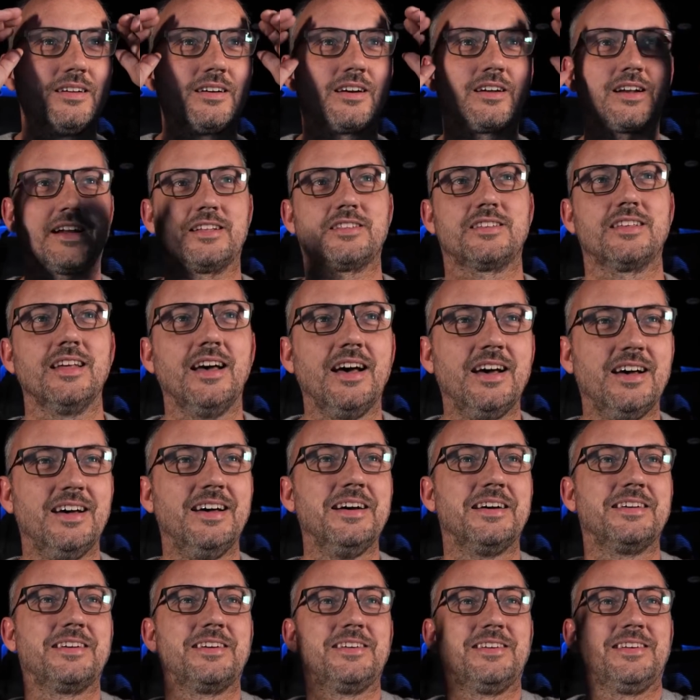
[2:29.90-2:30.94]

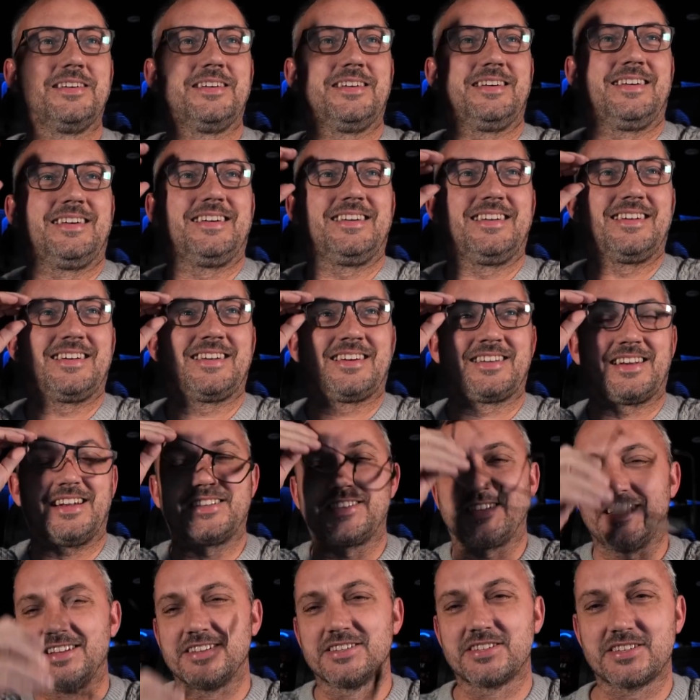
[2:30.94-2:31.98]

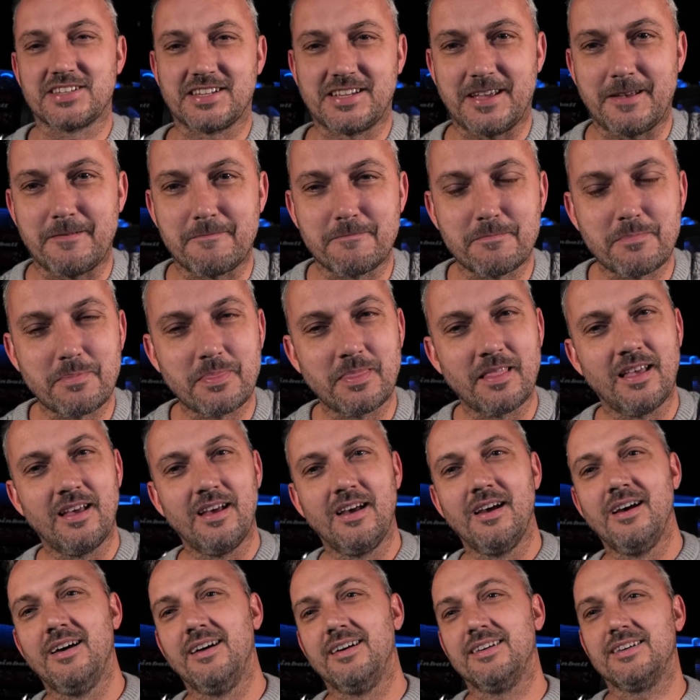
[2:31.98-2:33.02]
Kretinsky. I
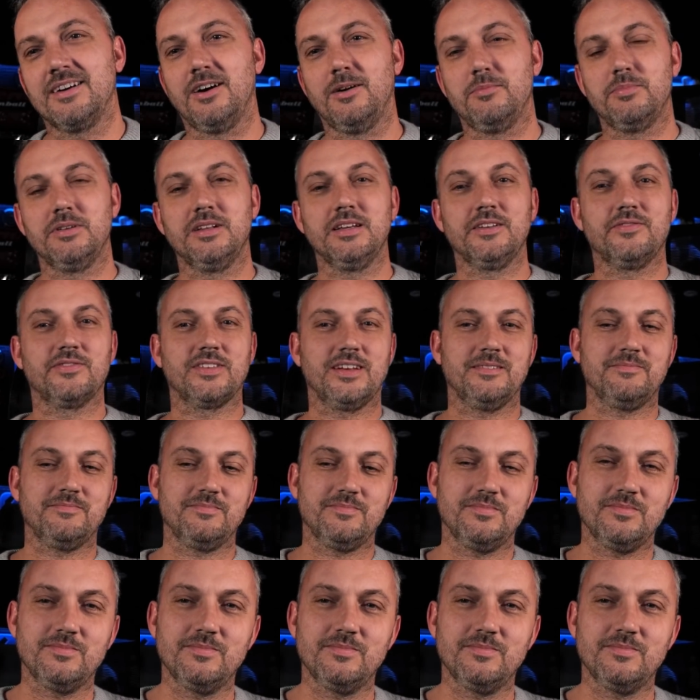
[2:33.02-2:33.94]
can't believe that.